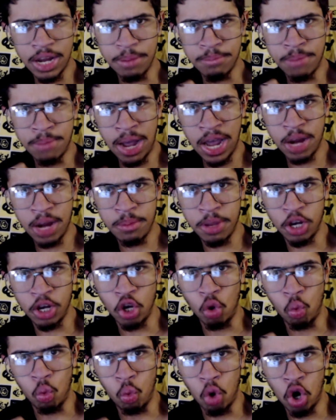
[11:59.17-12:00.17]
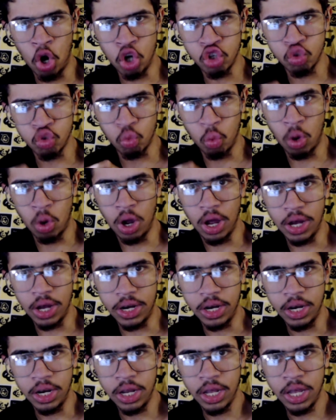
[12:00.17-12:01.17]
might have been the worst
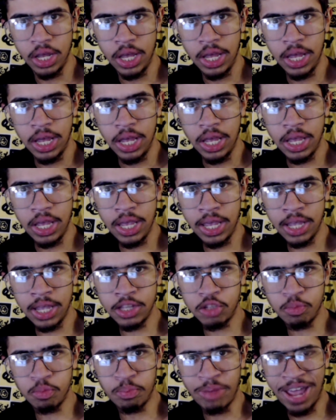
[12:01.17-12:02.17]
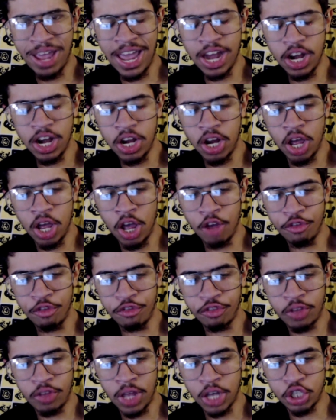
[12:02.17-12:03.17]
one. It's bad
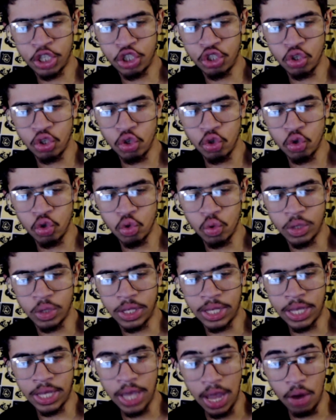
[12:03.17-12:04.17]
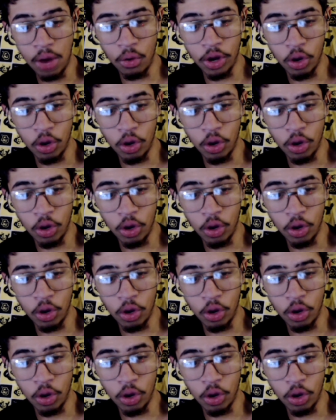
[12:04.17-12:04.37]
enough that you carry